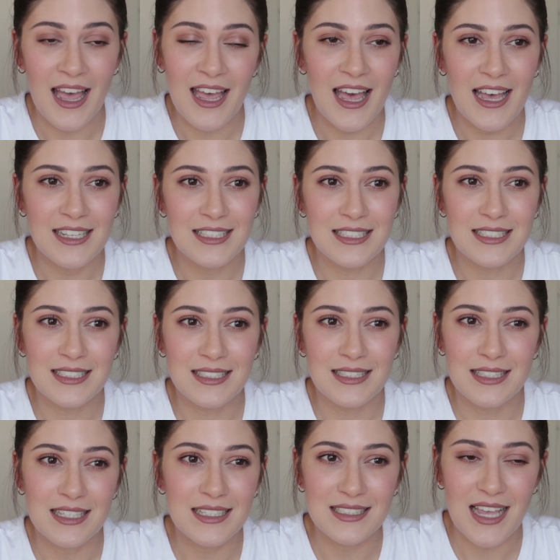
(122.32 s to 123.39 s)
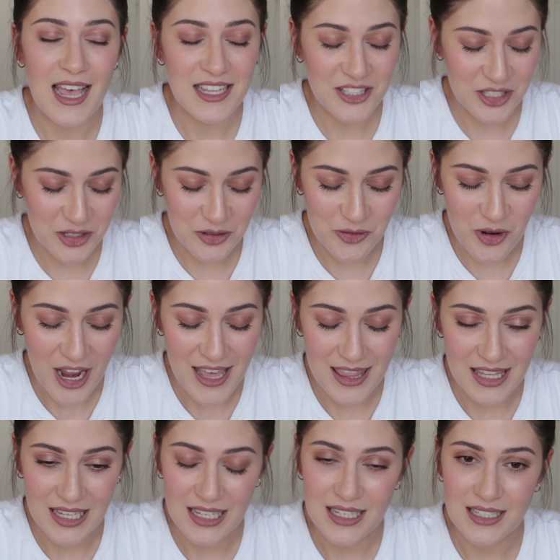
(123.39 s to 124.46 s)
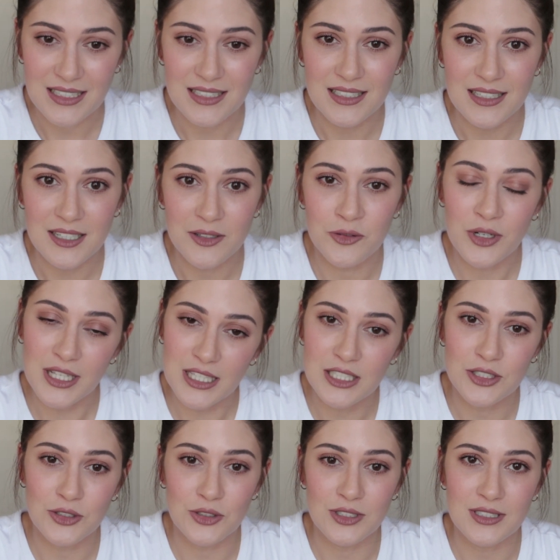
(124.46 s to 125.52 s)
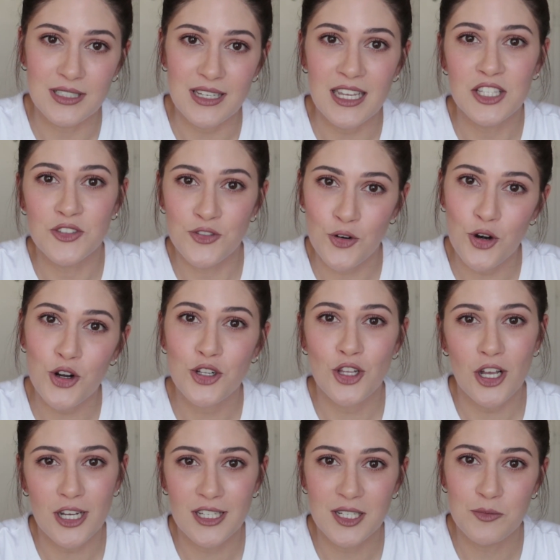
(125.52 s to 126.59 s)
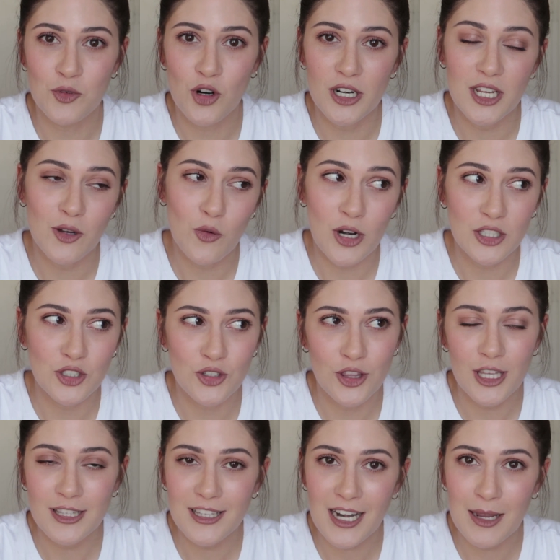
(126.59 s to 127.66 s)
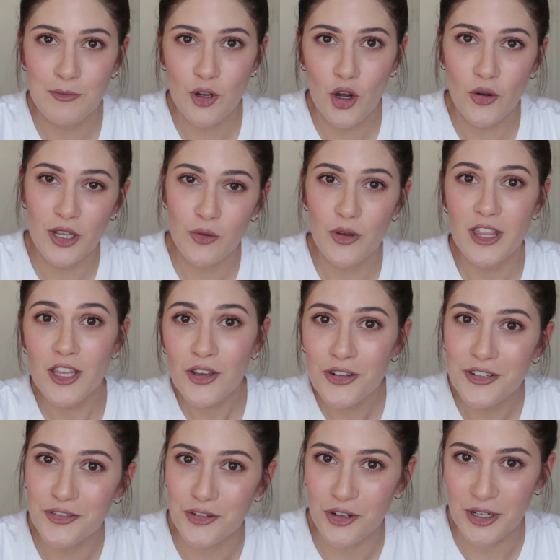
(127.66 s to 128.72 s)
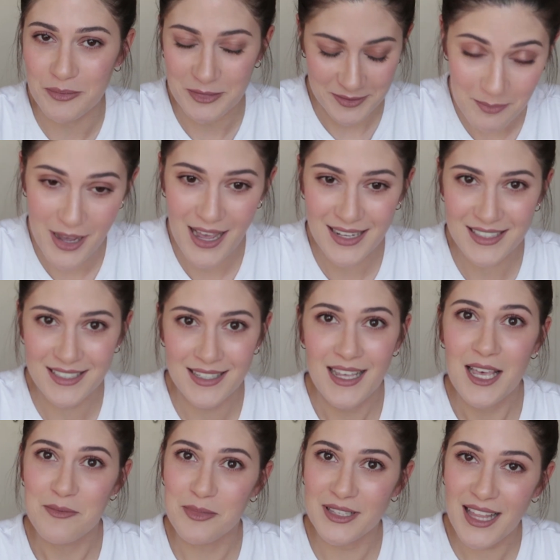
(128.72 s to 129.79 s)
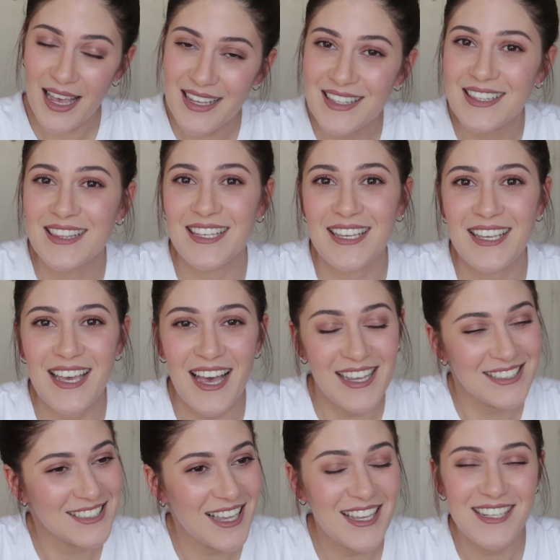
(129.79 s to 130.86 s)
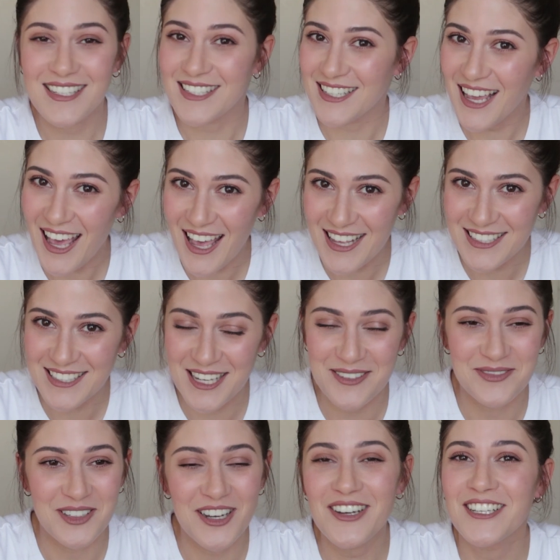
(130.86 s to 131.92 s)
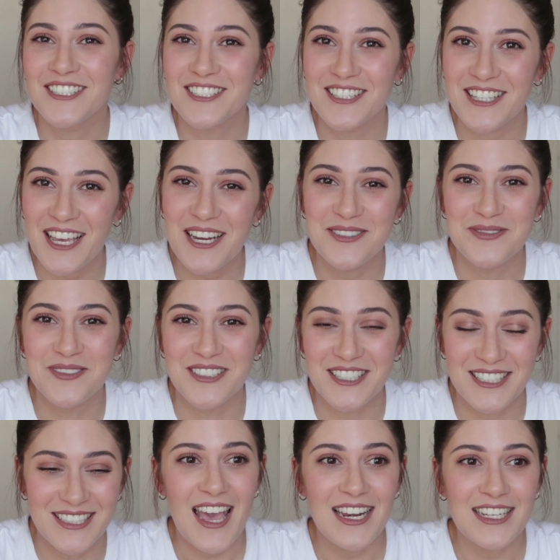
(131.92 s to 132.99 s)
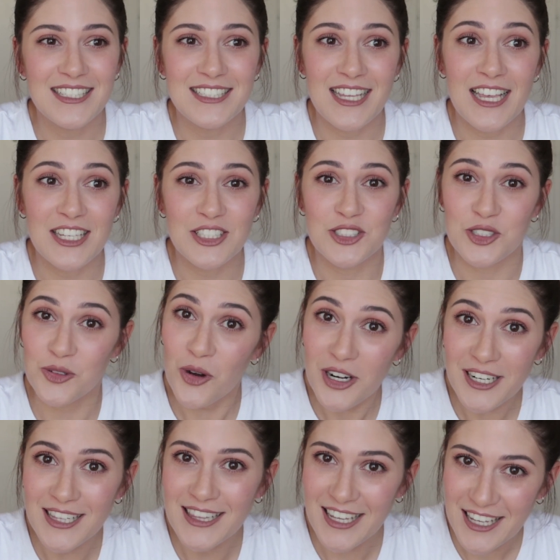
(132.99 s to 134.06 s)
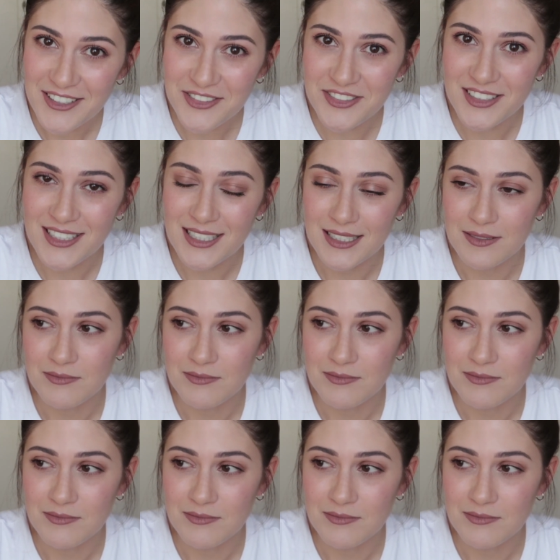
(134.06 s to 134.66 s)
I had this answer ready. Really, dude, it's 4 o'clock in the morning, where do you think that I'm going with a uniform? But politely I said, "Yes, I'm going to the airport." And he says, "Do you want a lift?"